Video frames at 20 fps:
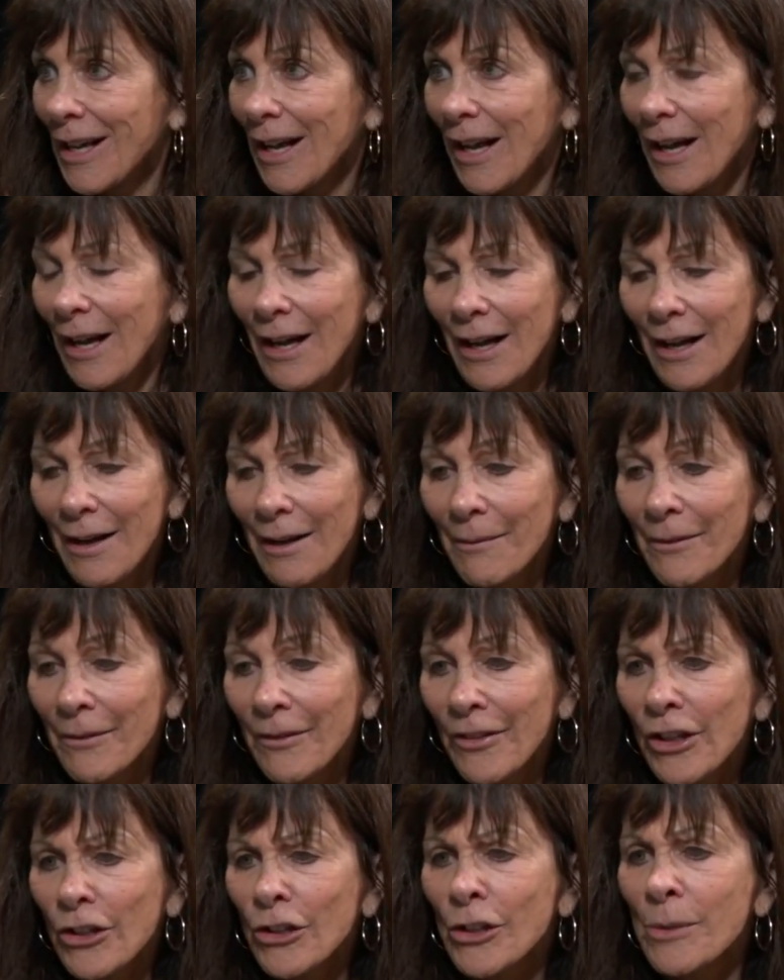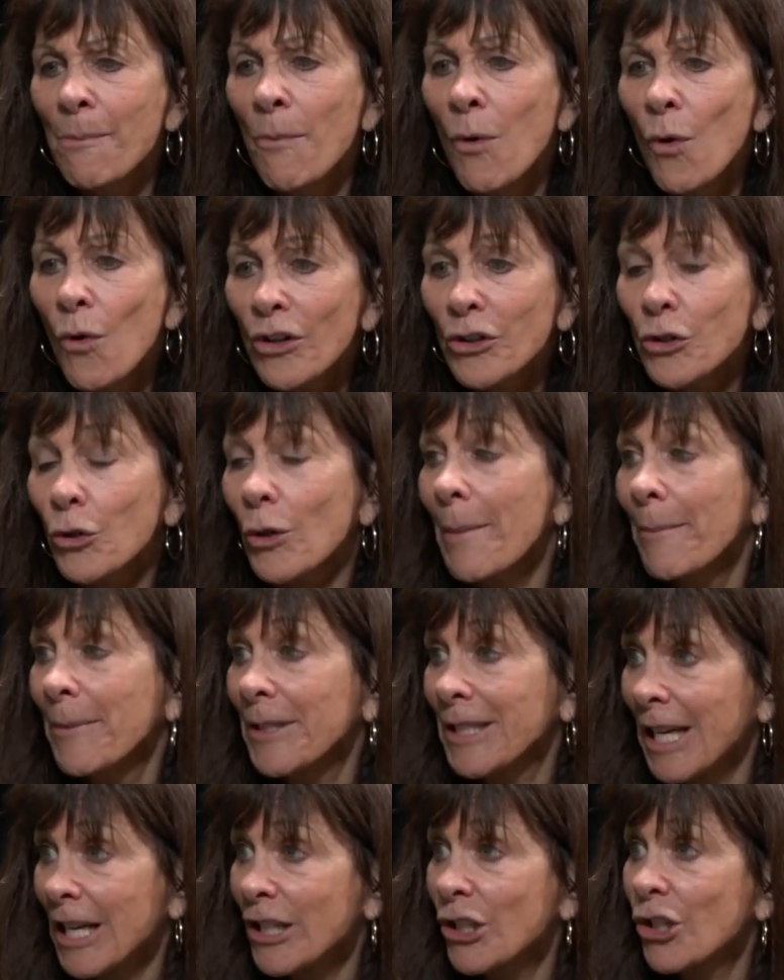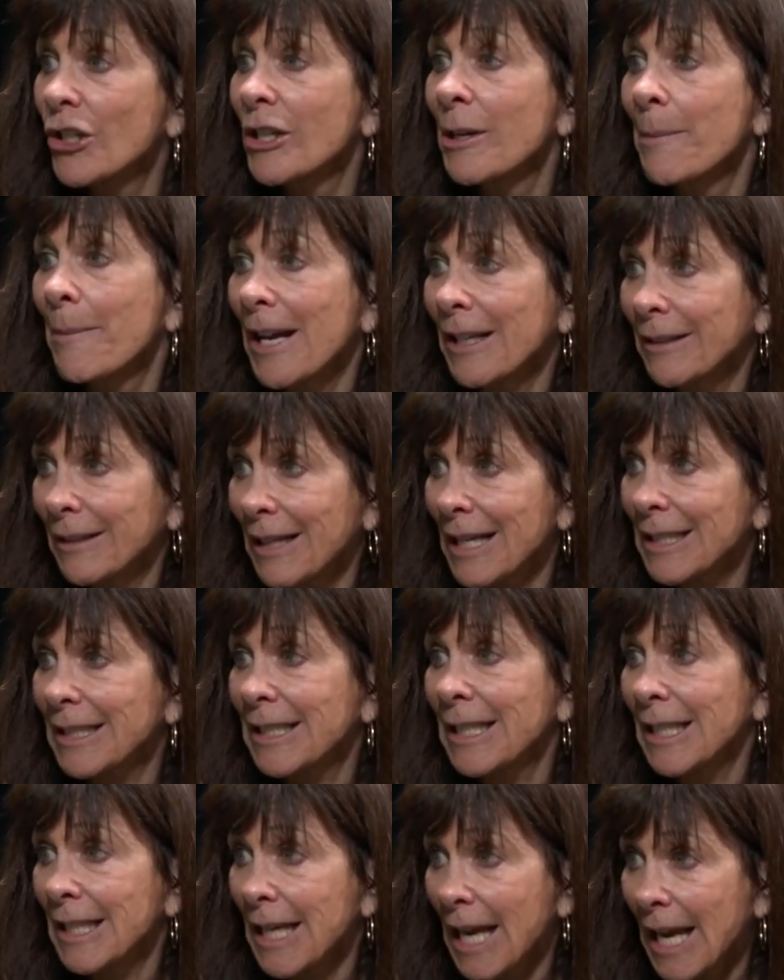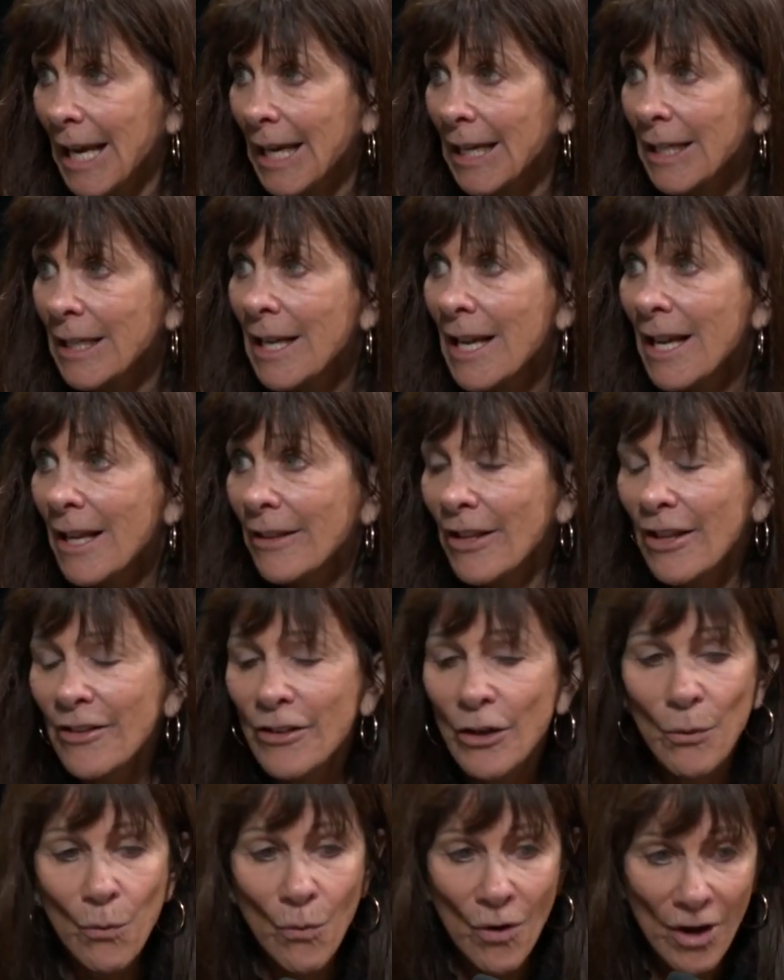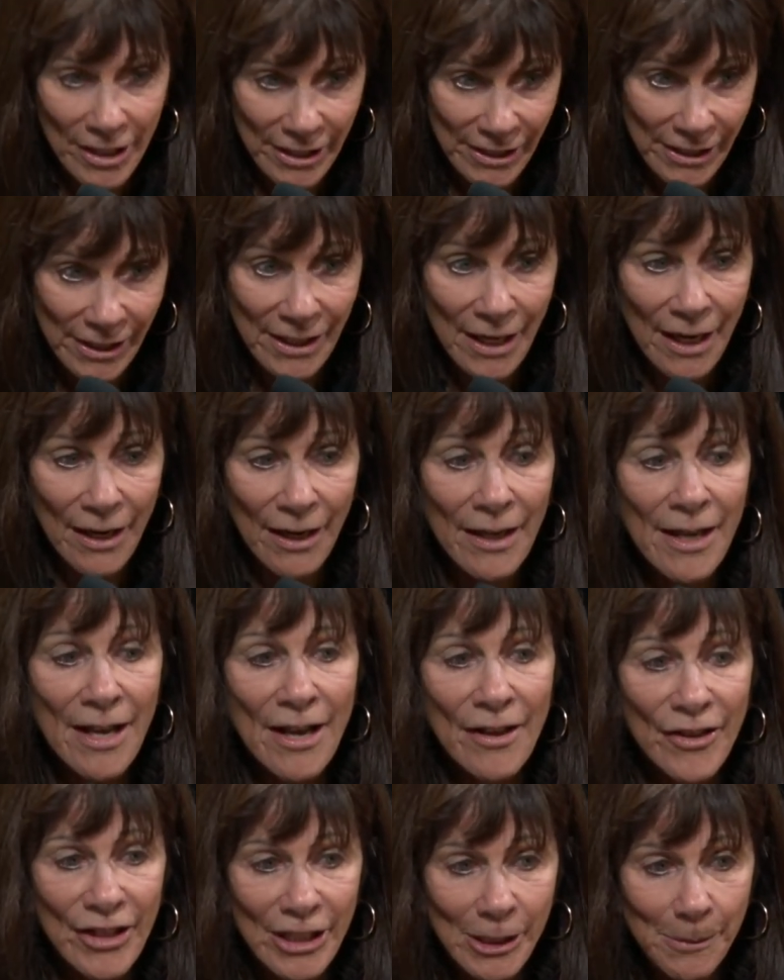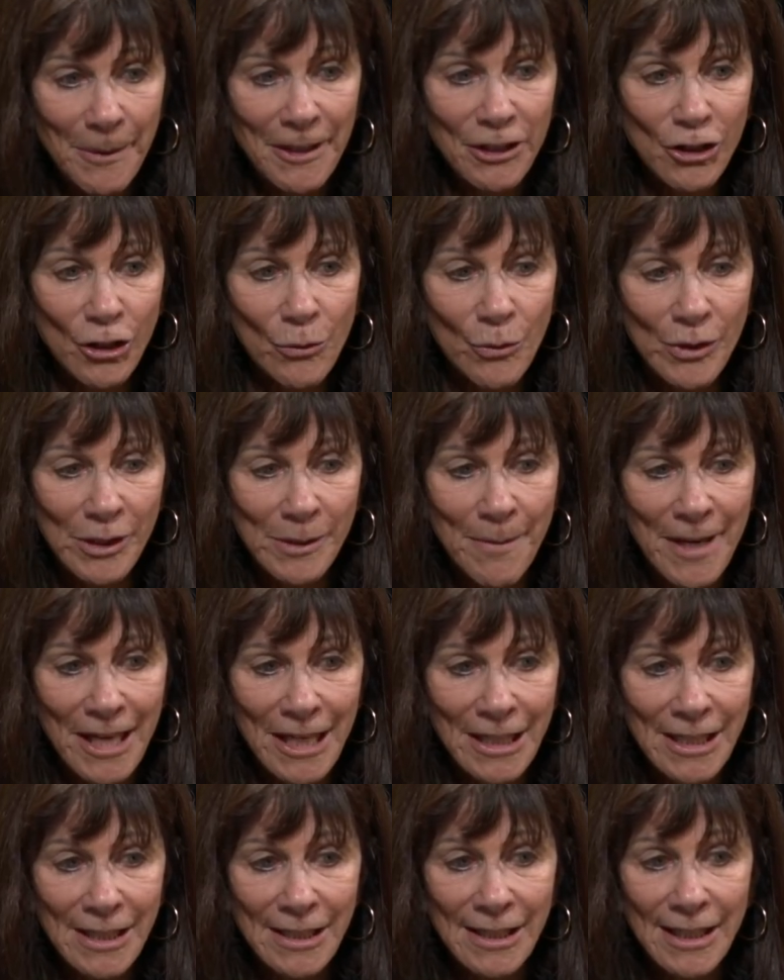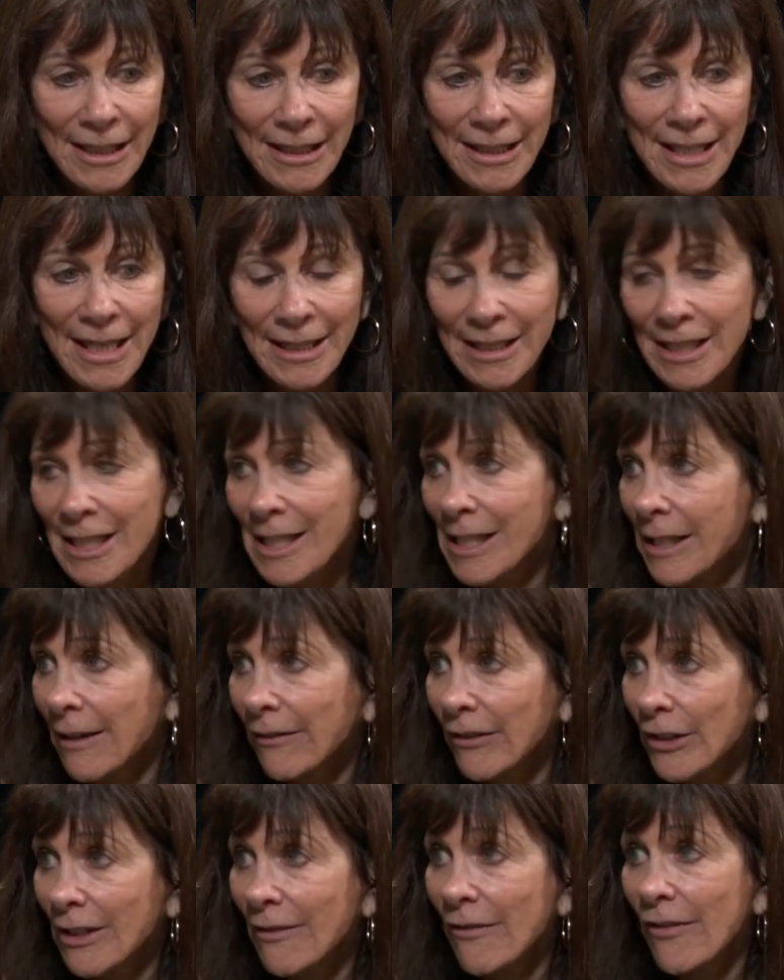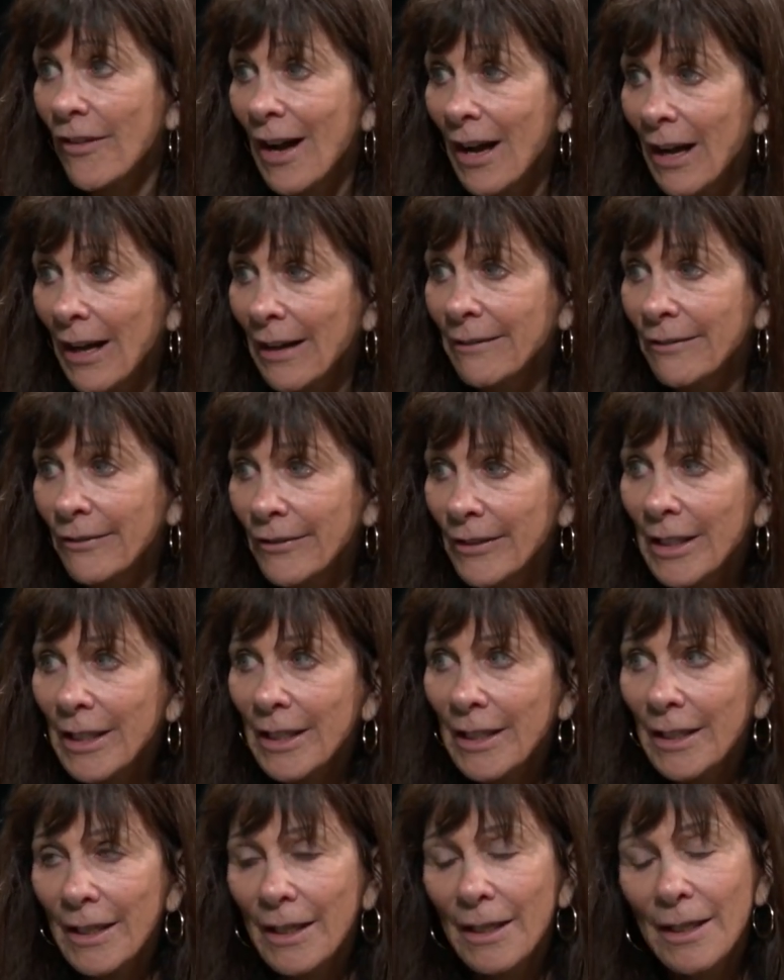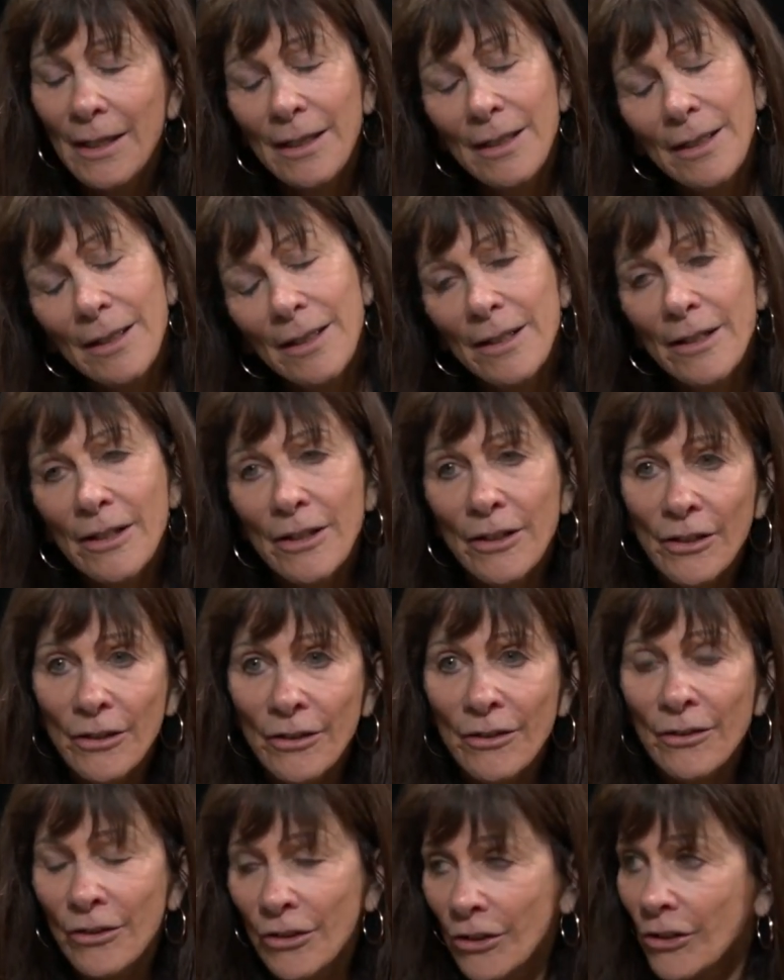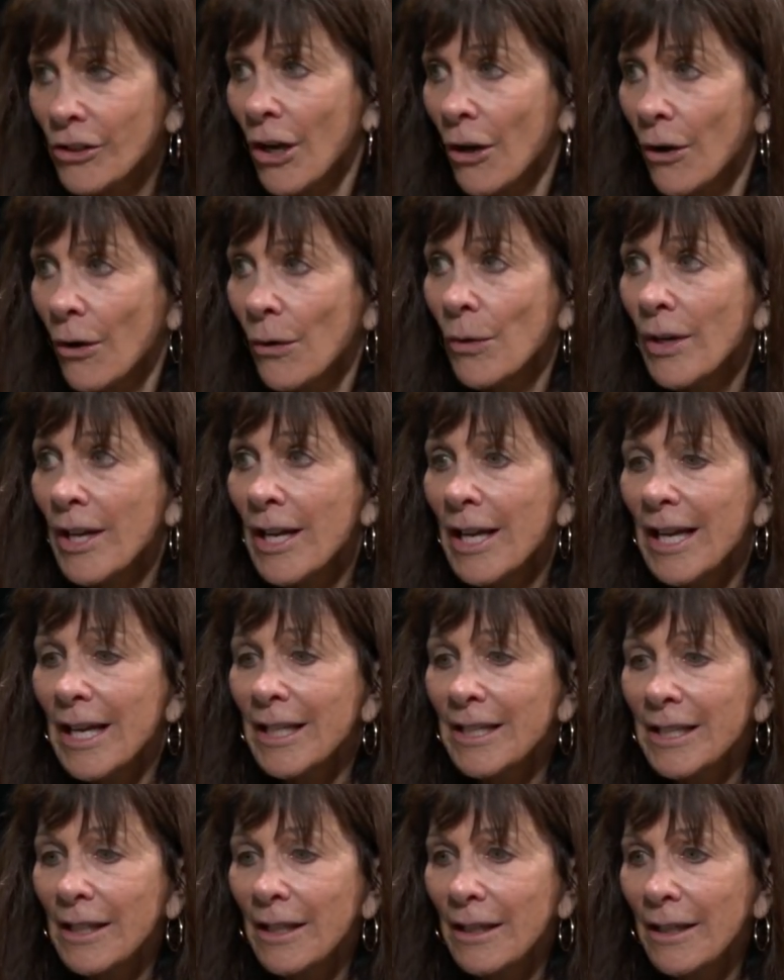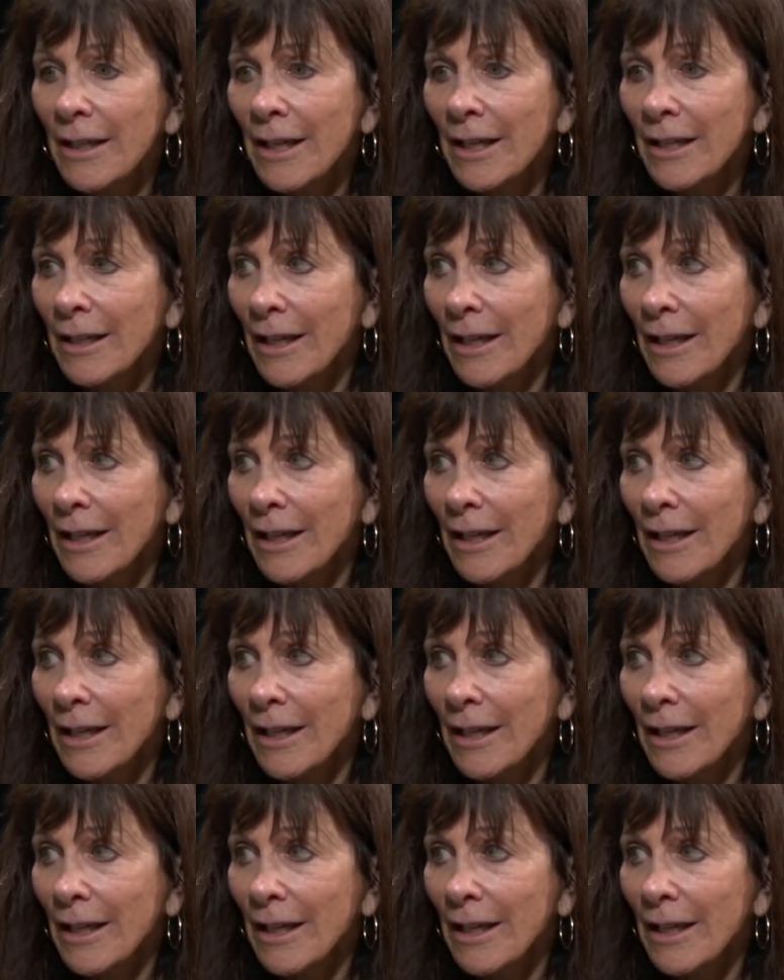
Uh, there's more trepidation about that today than there was. Uh, this picture was made in like 1975, right. uh, so it's a it,